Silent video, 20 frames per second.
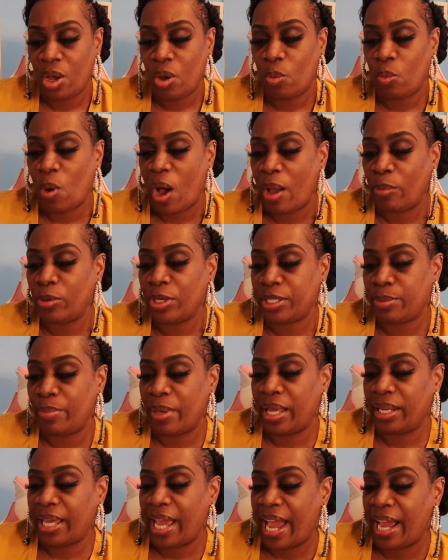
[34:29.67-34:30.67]
Why was
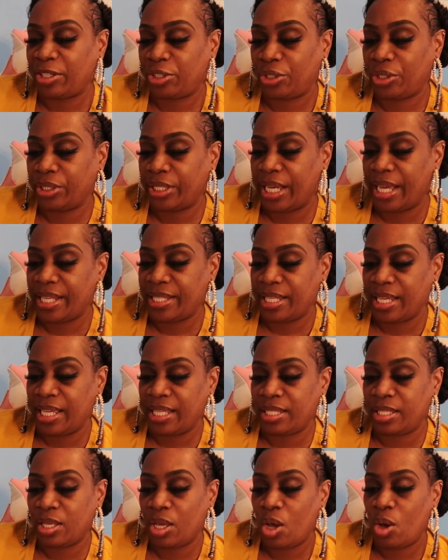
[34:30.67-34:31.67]
Bella at your
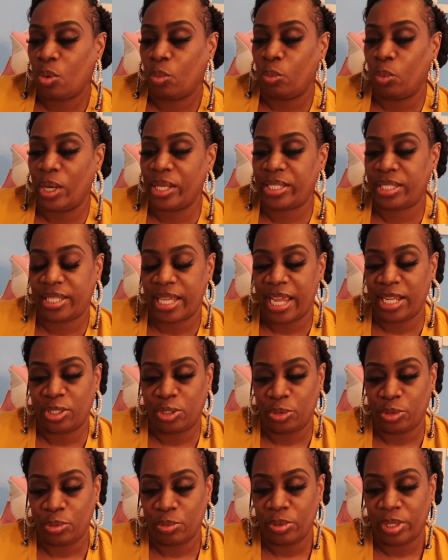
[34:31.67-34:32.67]
cousin's? What state
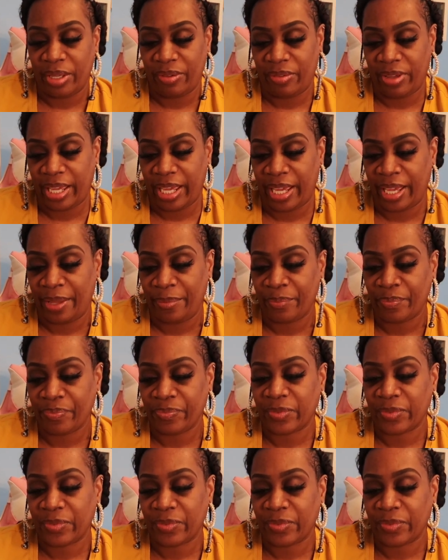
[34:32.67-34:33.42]
do you live in?